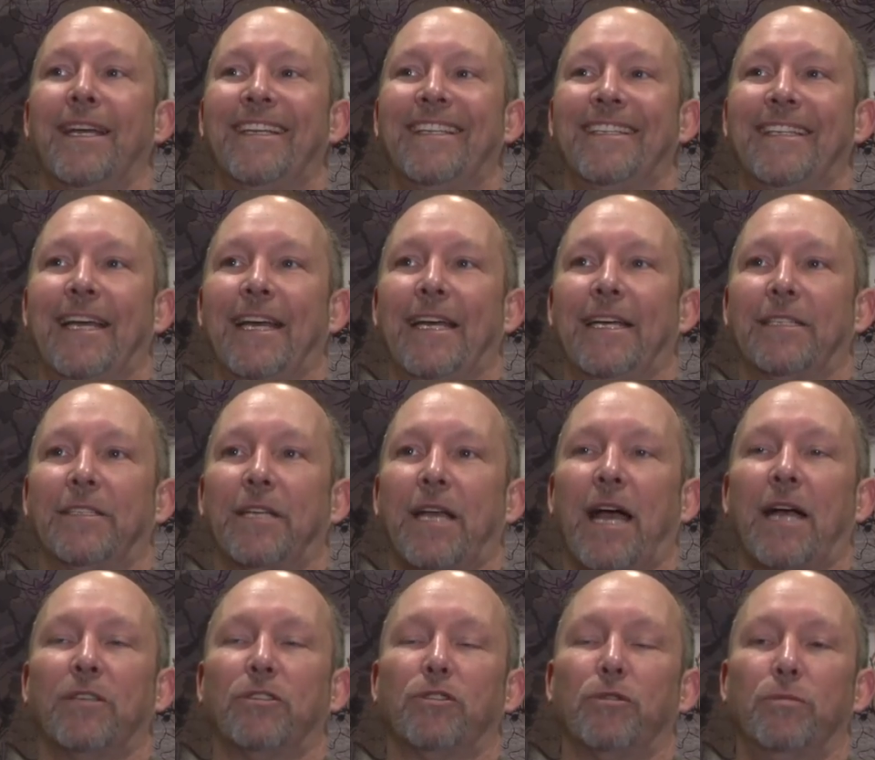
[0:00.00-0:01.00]
and that
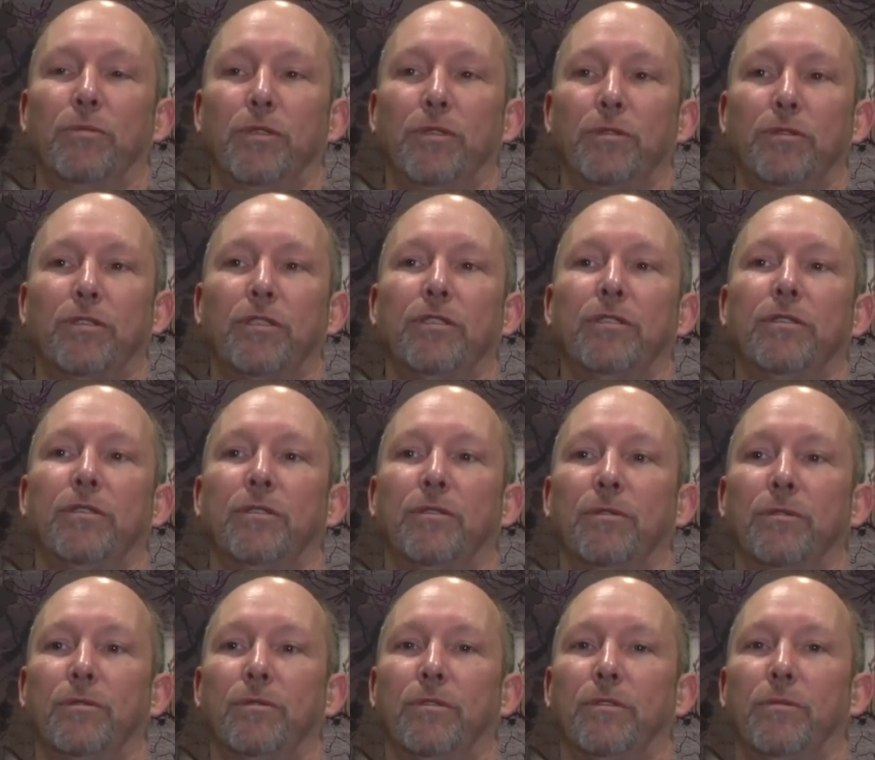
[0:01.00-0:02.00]
contribution
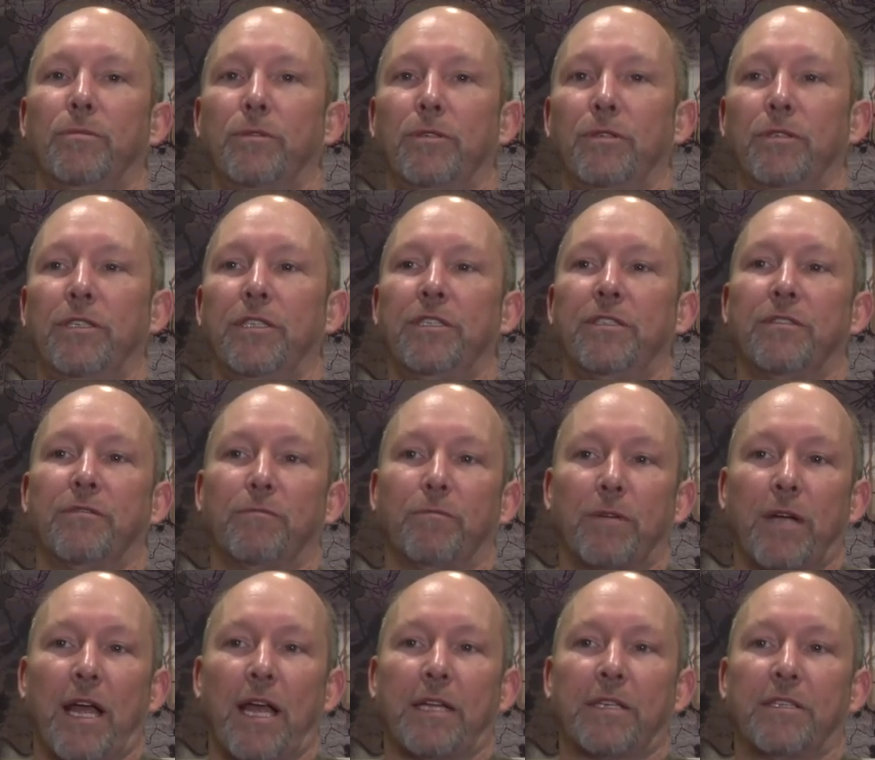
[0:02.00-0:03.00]
to communities of
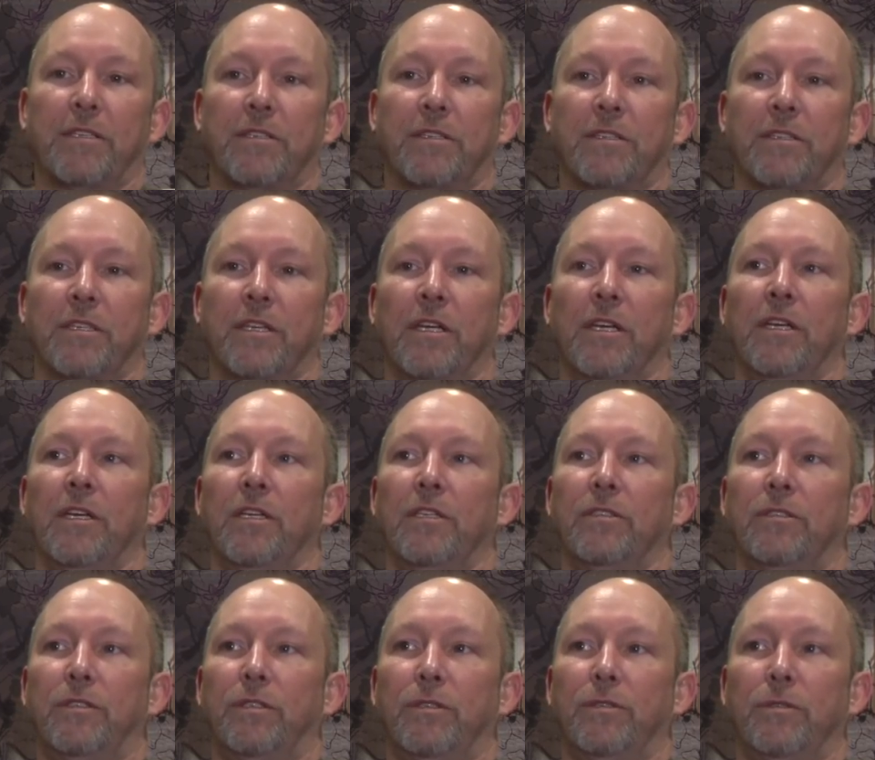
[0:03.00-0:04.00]
practice
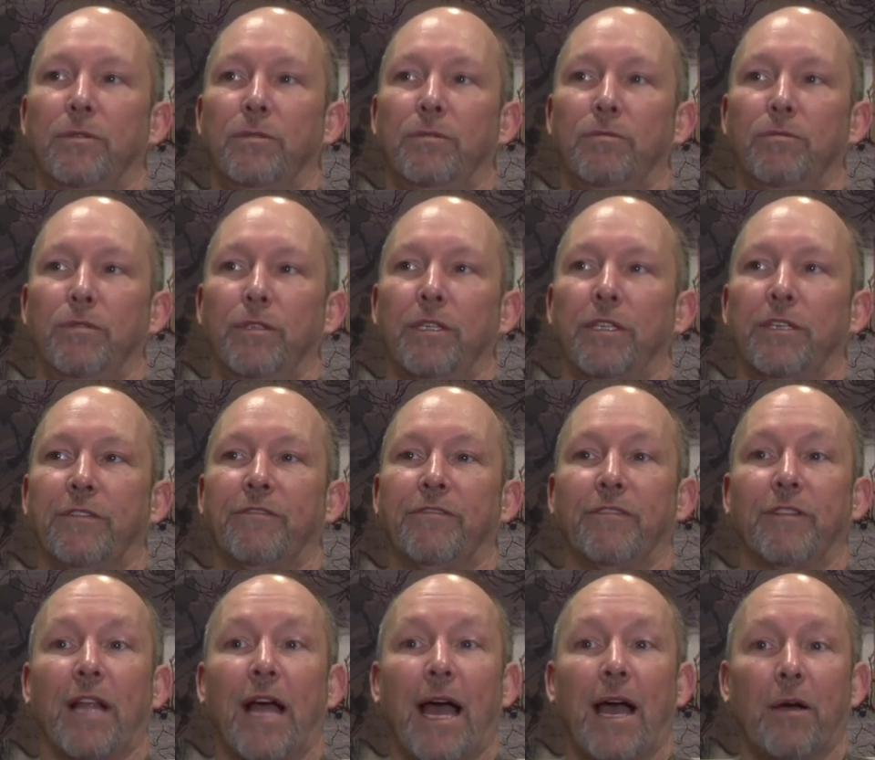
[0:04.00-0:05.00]
to really
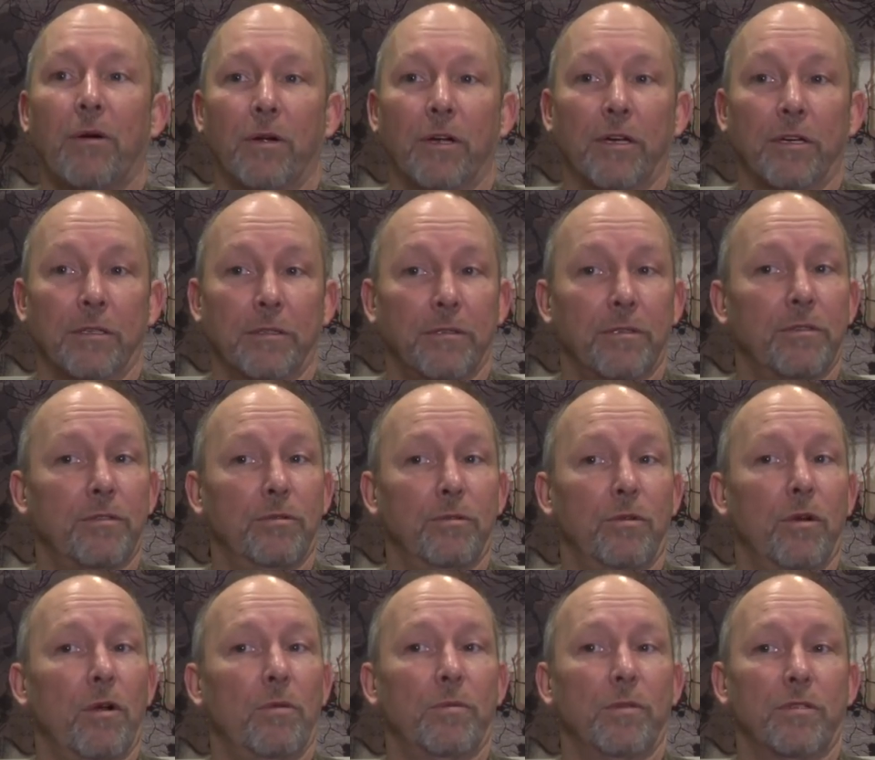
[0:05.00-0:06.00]
flower
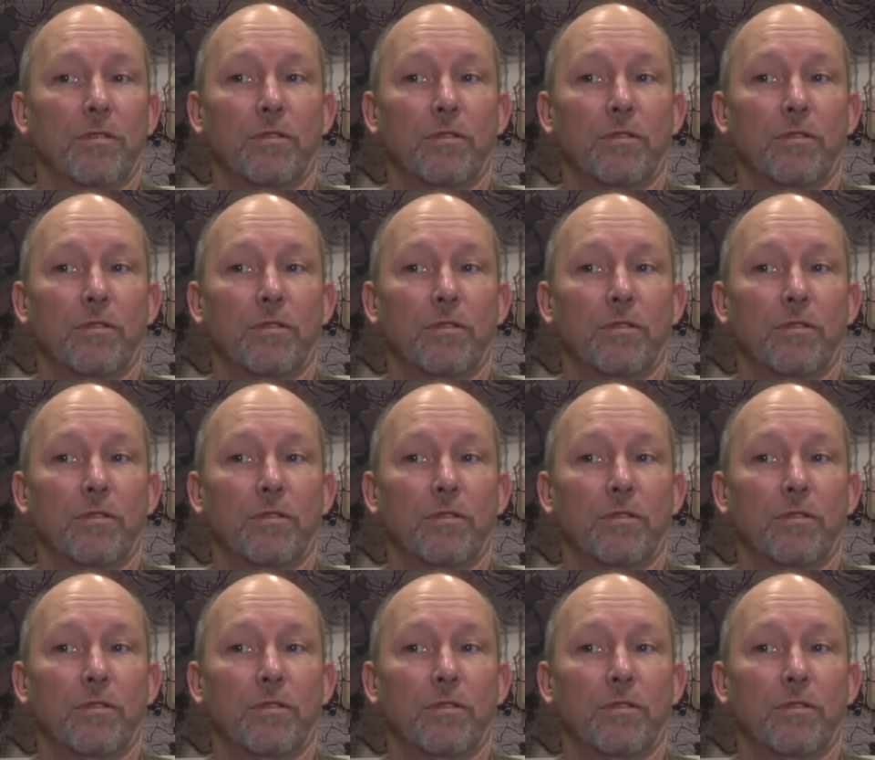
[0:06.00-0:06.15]
through Open